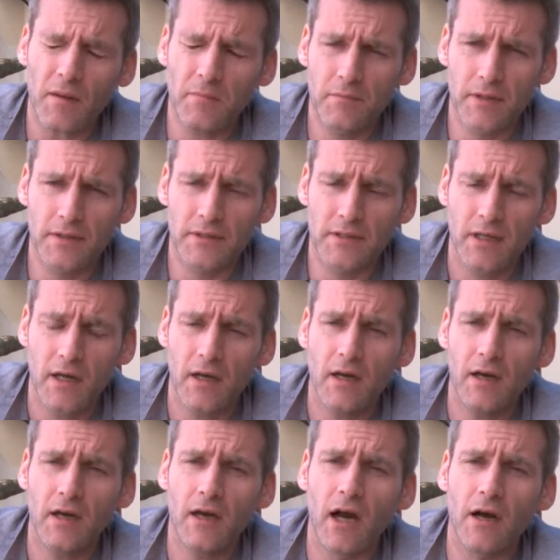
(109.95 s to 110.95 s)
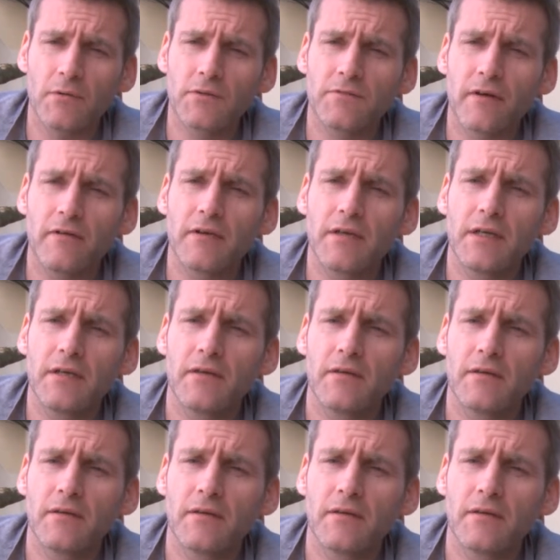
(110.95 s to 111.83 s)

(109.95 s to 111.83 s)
but I was very